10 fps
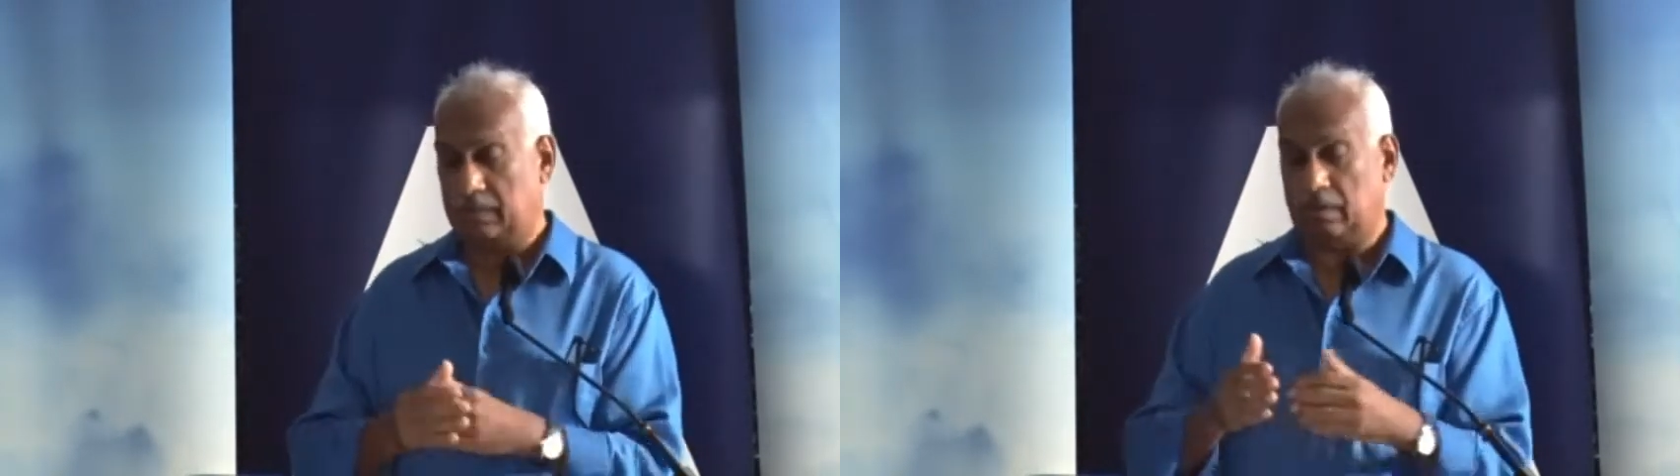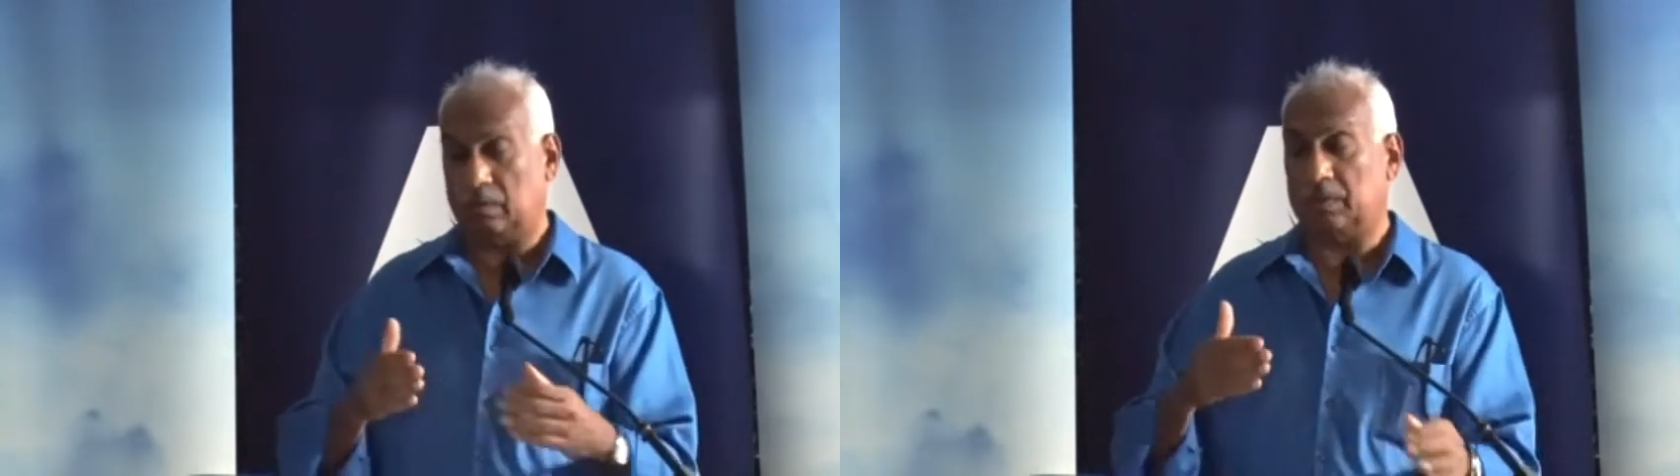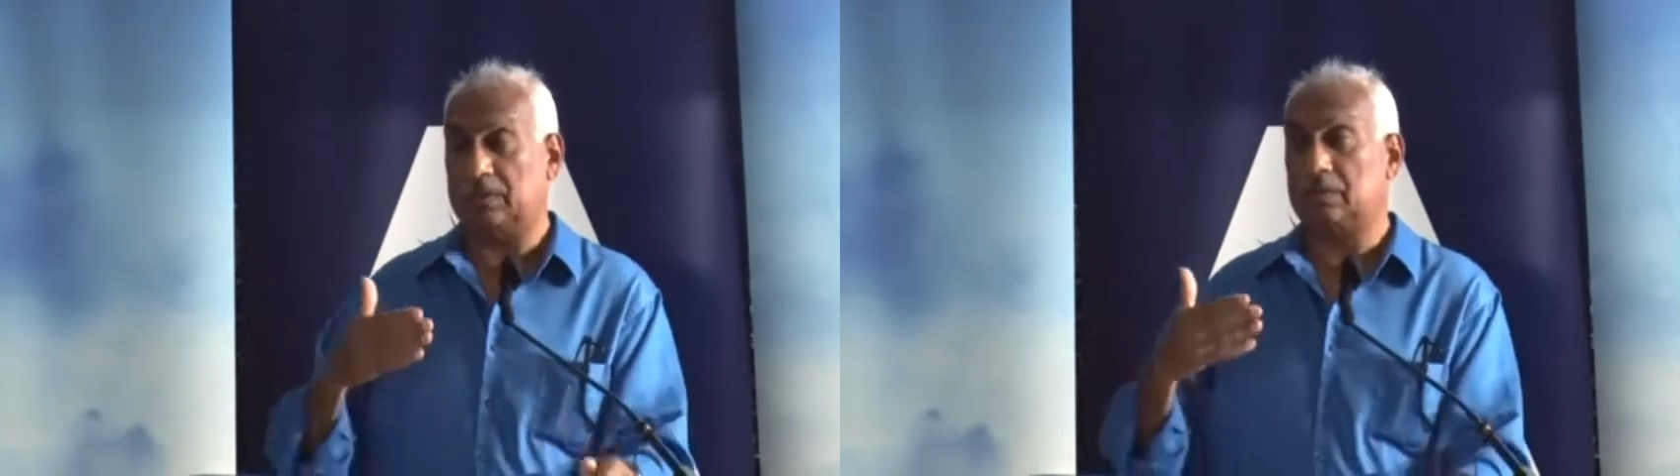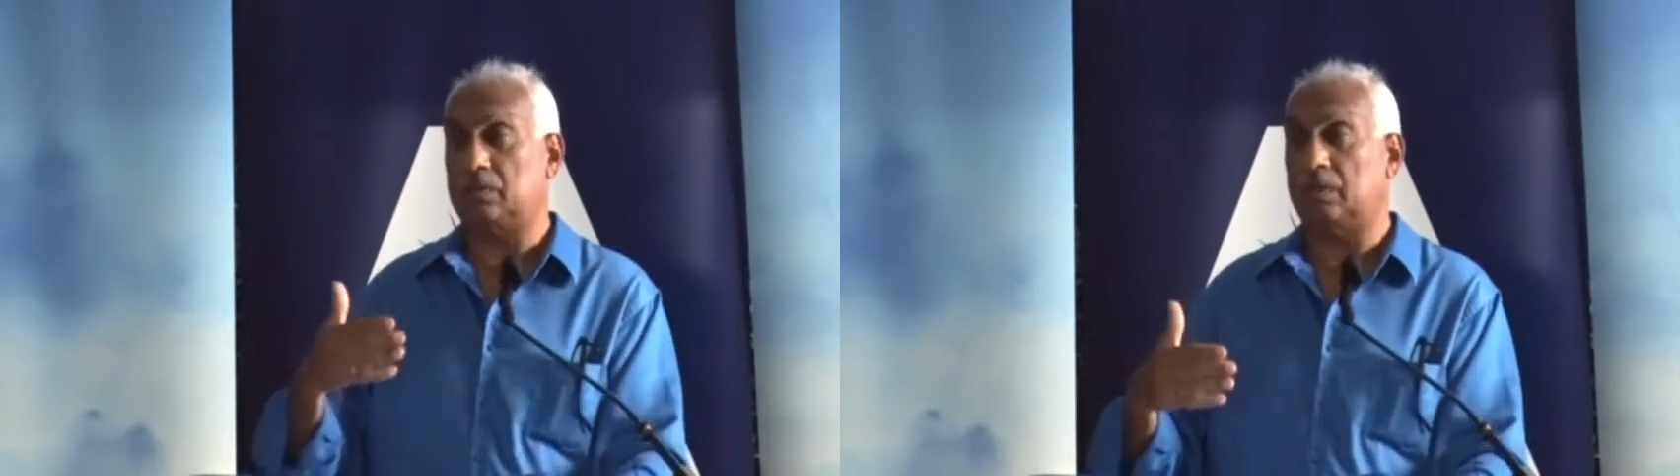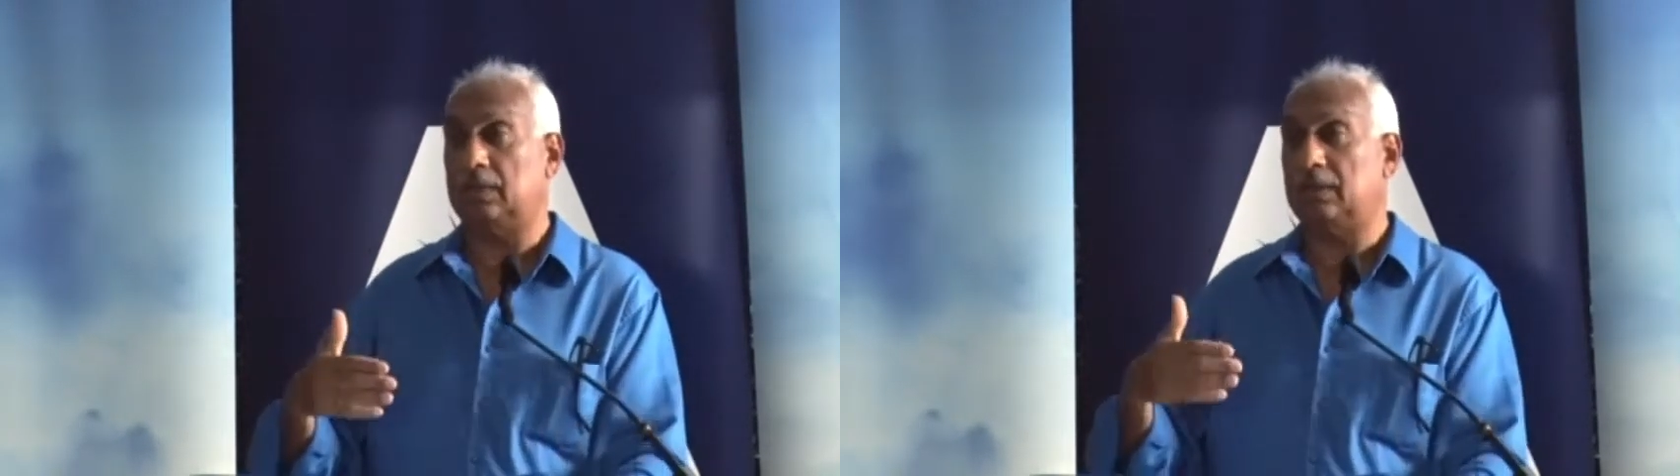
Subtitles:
along what is called a